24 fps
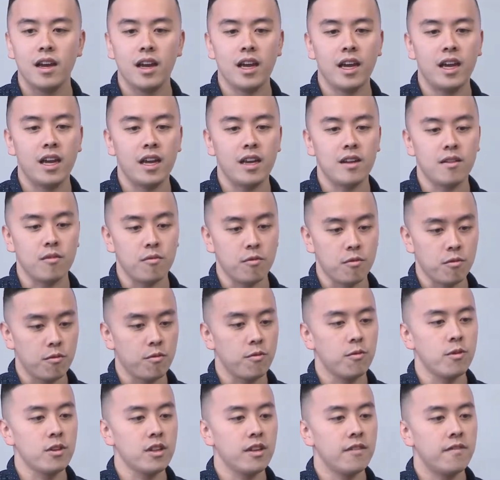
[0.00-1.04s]
and
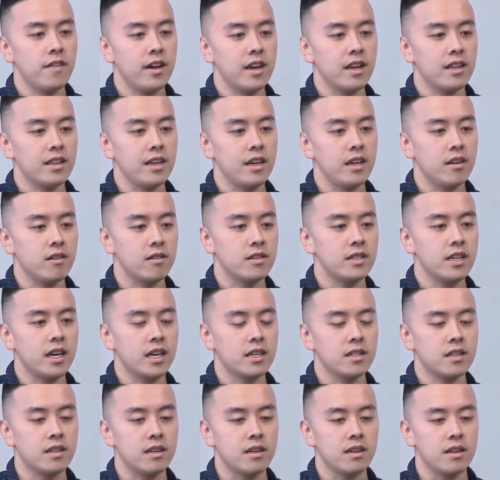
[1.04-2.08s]
really finding that
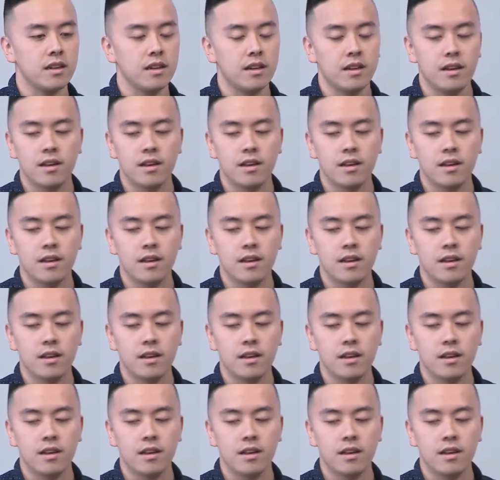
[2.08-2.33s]
intersection.